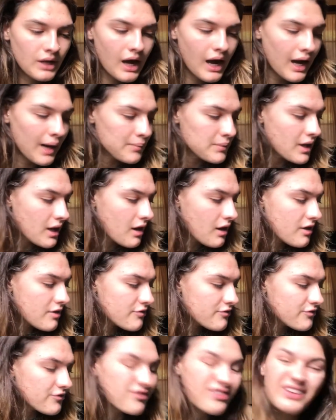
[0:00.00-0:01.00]
I'm not a
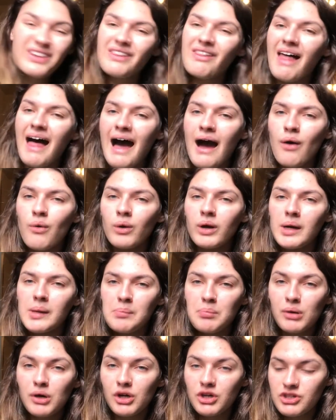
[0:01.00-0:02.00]
flower
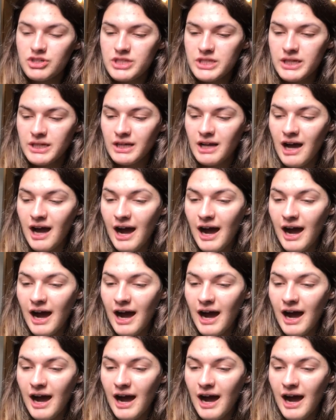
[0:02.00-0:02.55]
person.